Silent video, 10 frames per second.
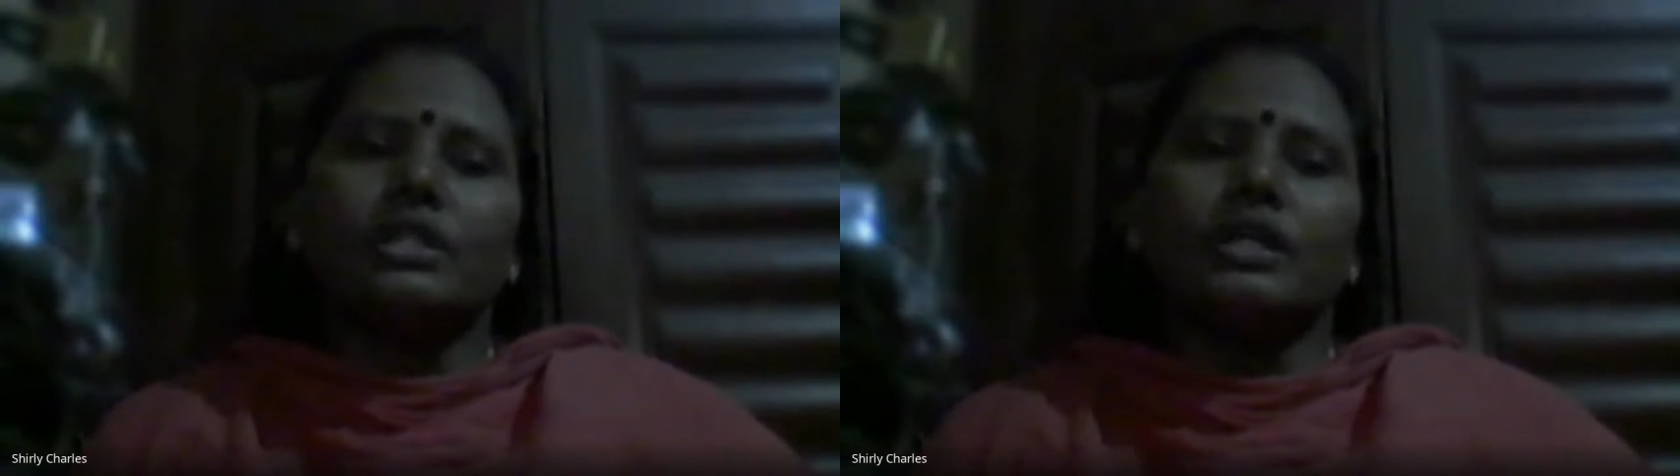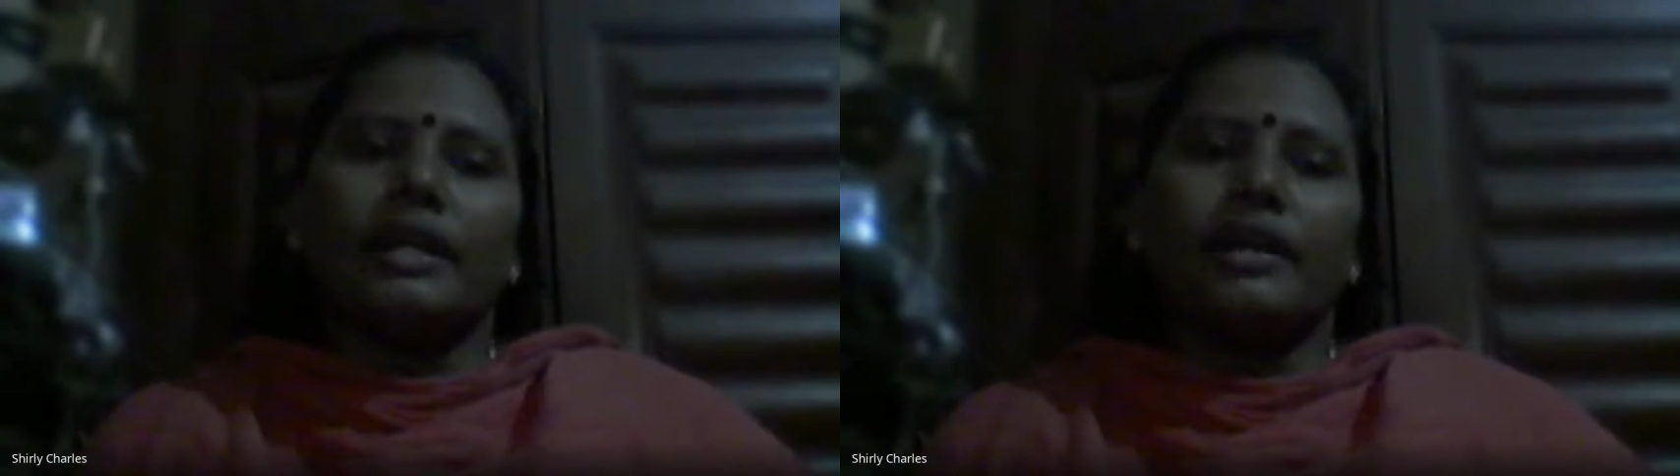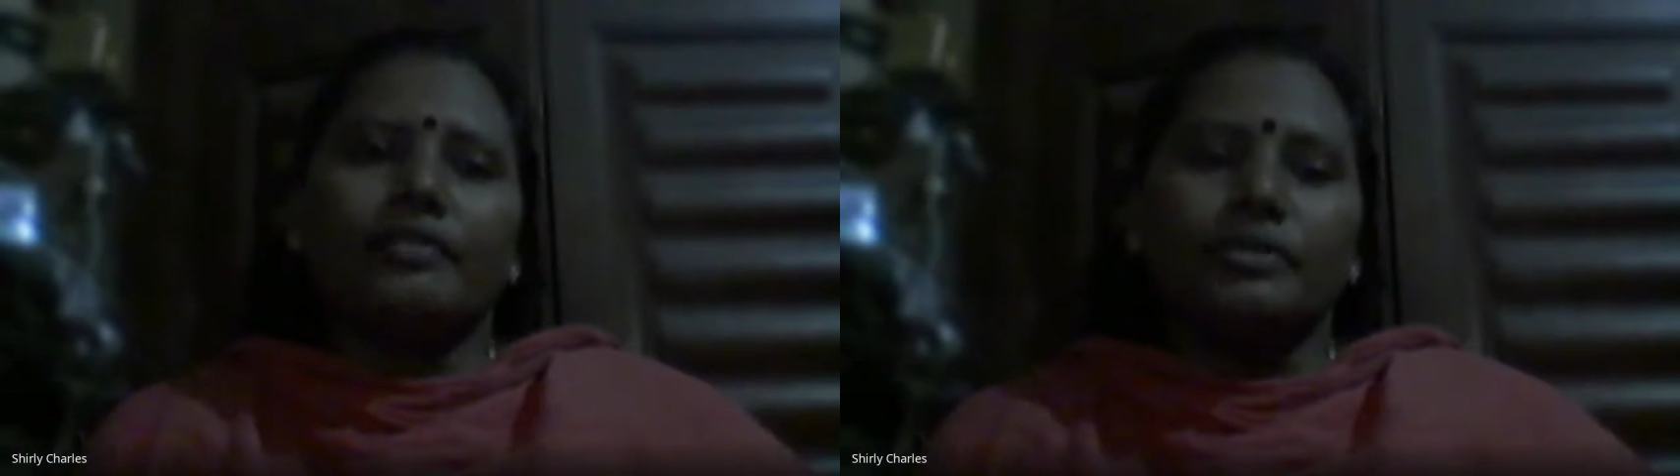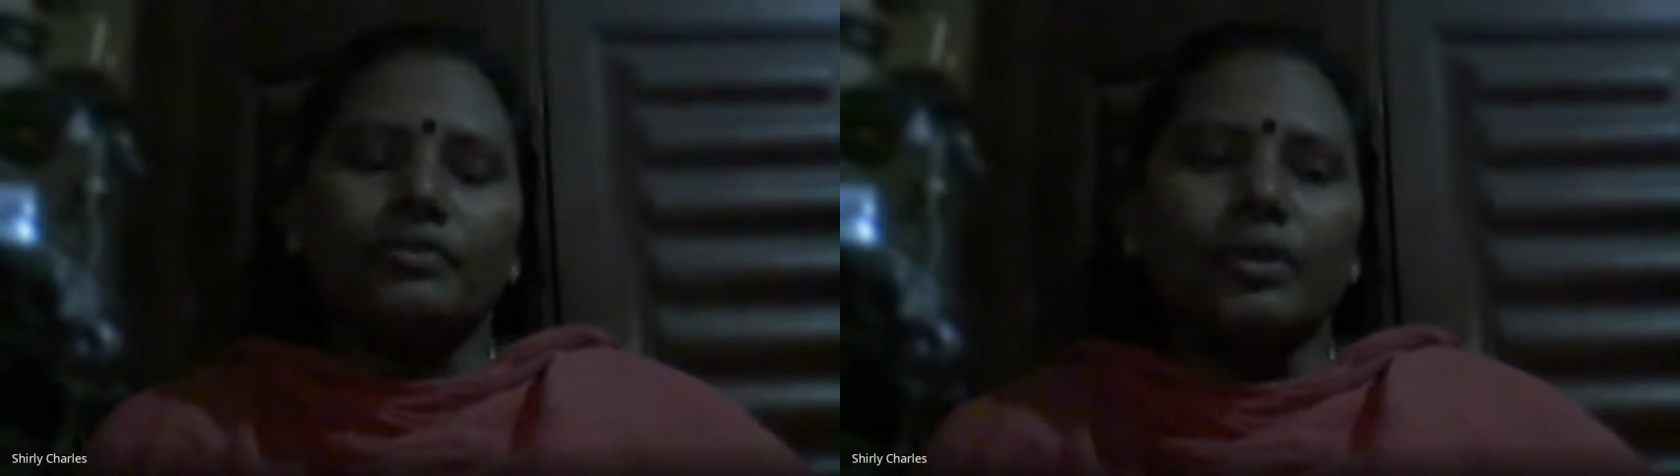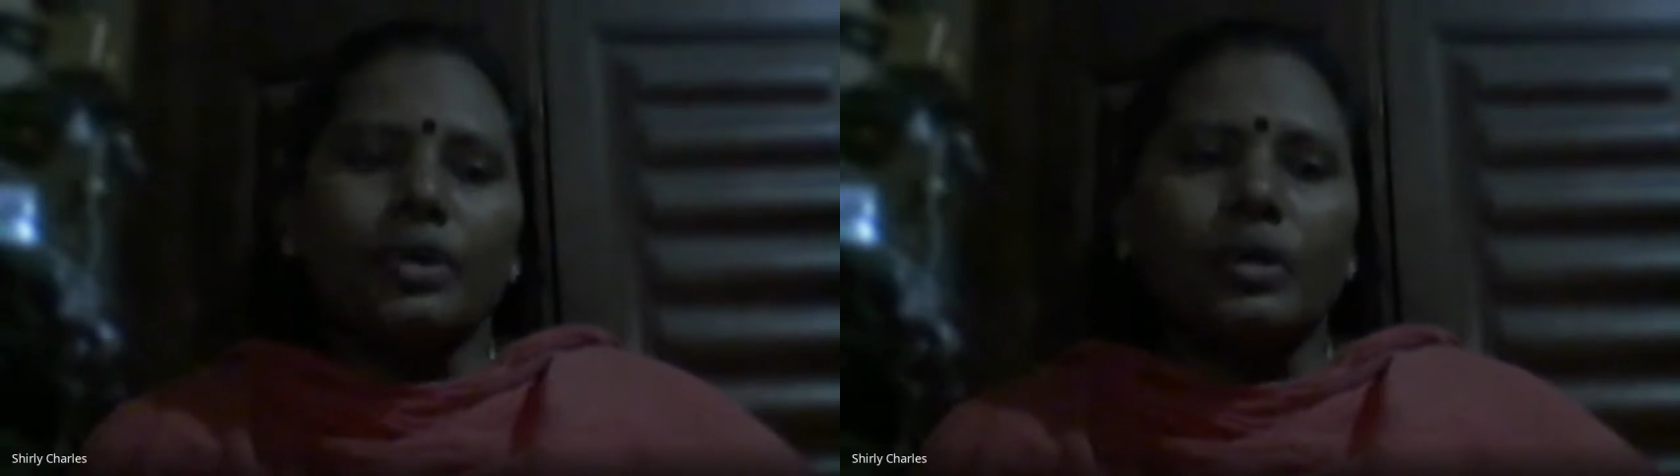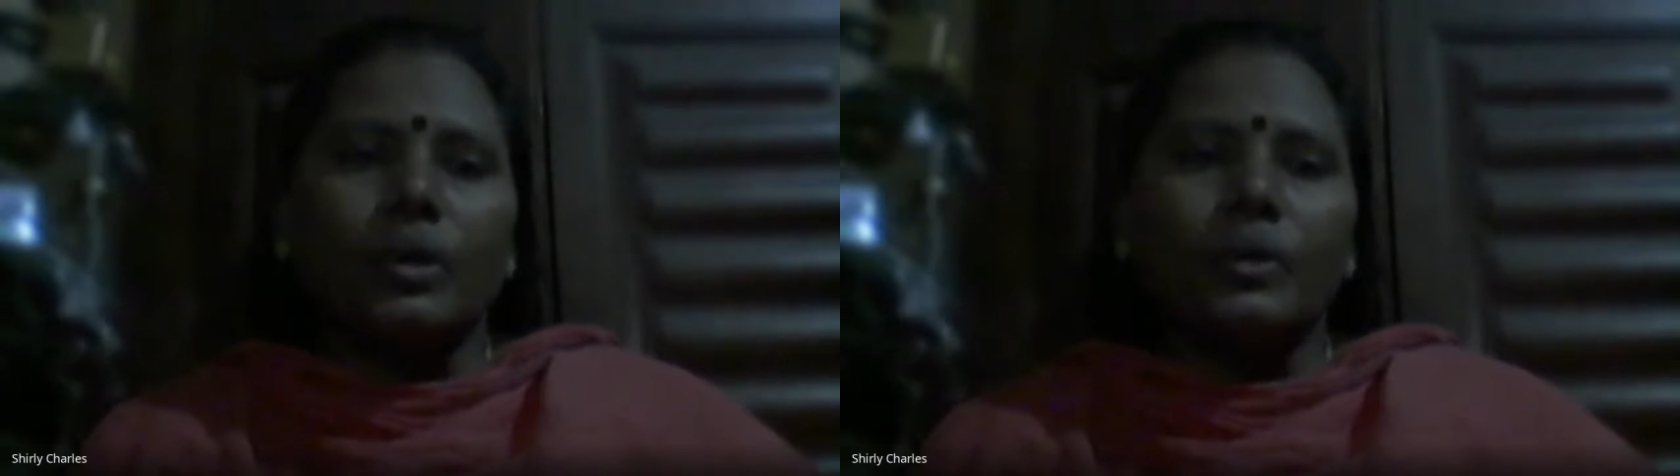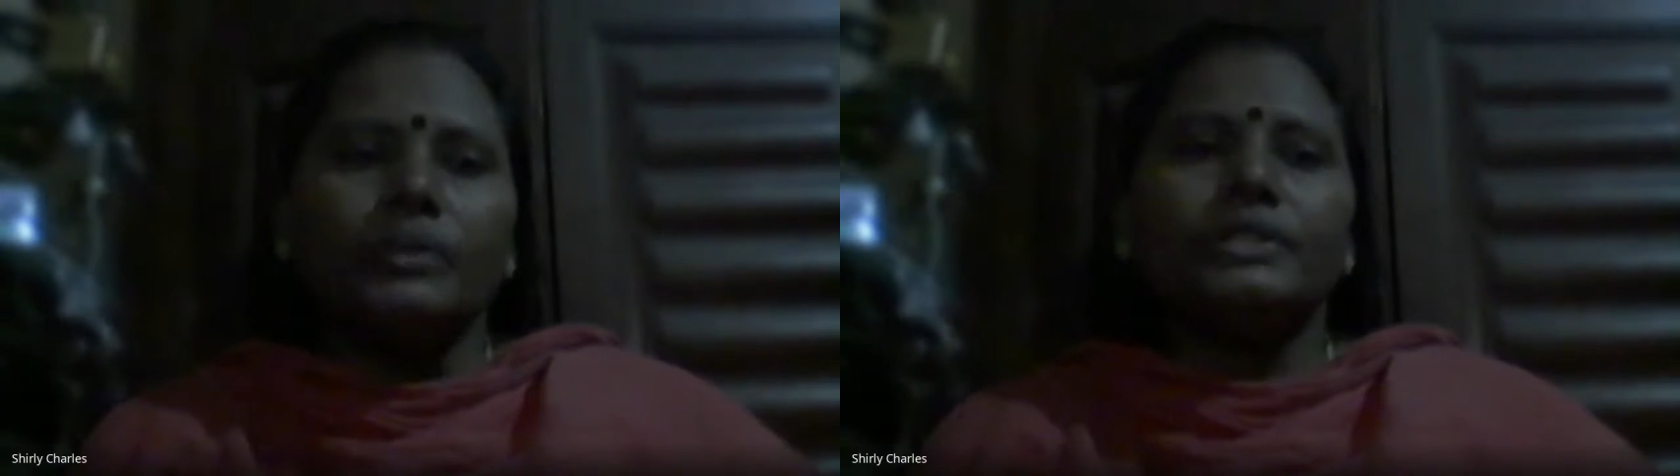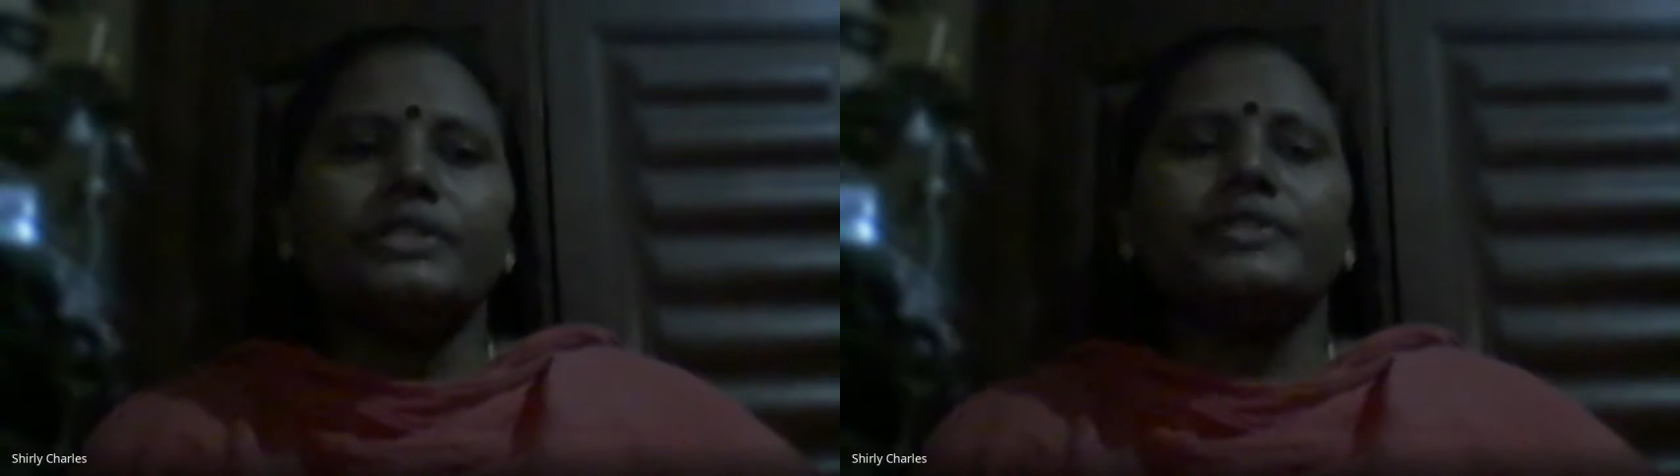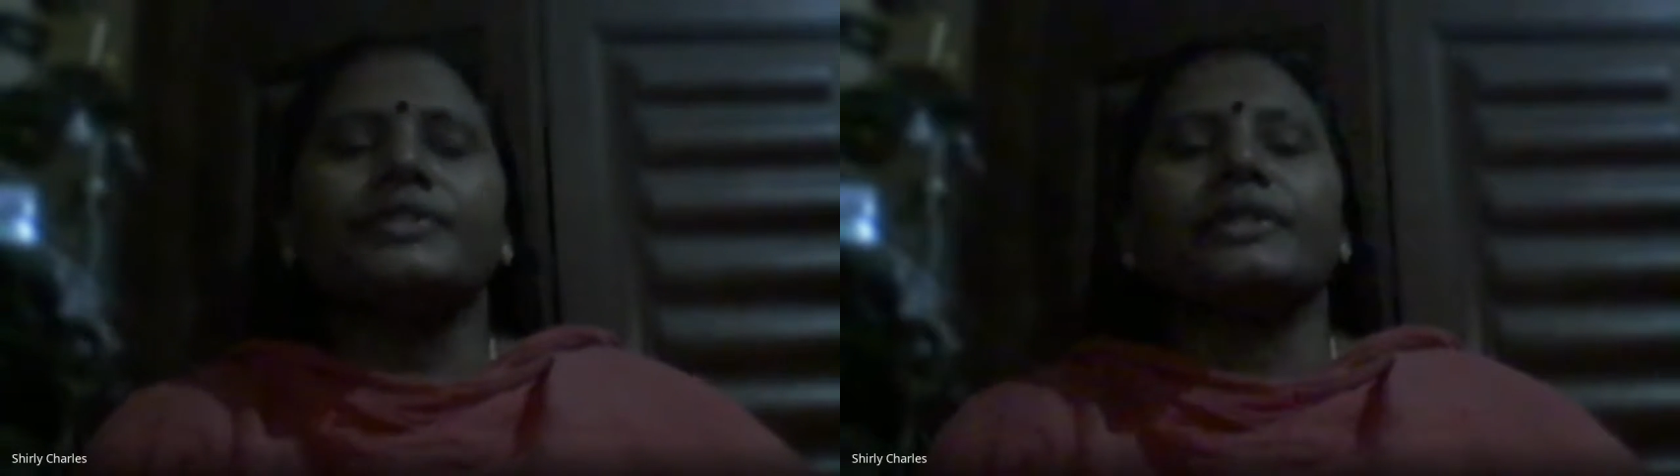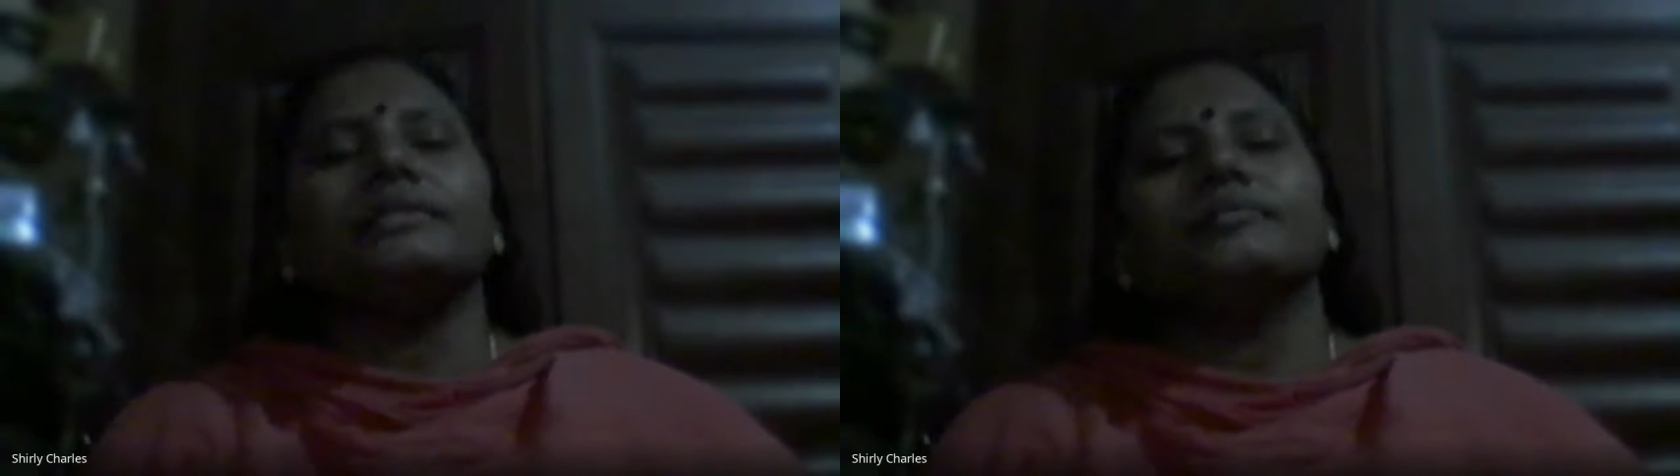I have to work all this and